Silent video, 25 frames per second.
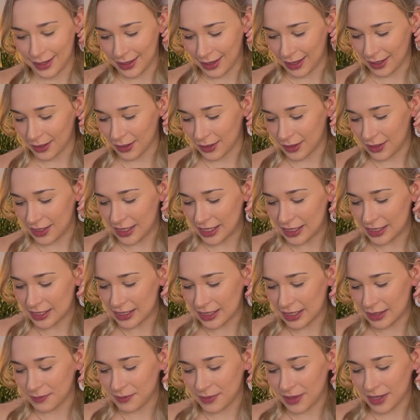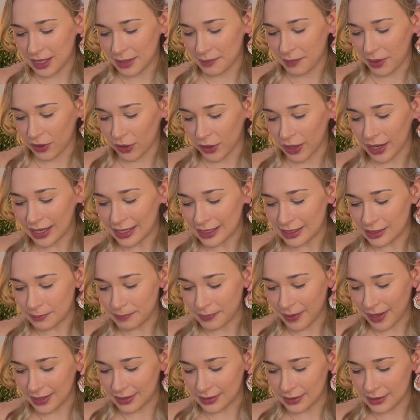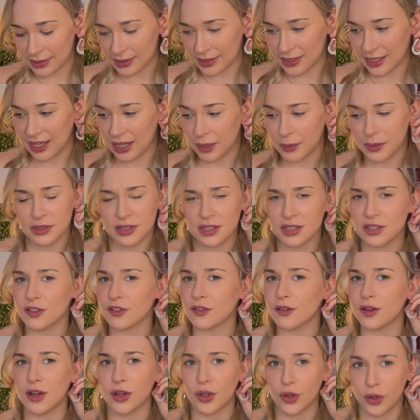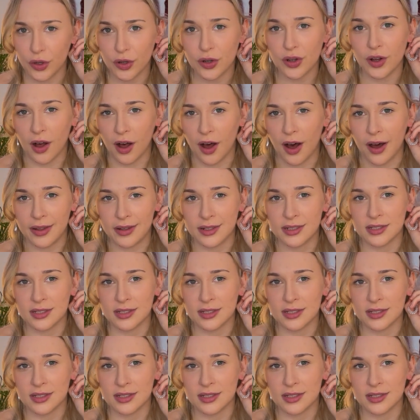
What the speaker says: Like, there's something about your independence here, which is a good card.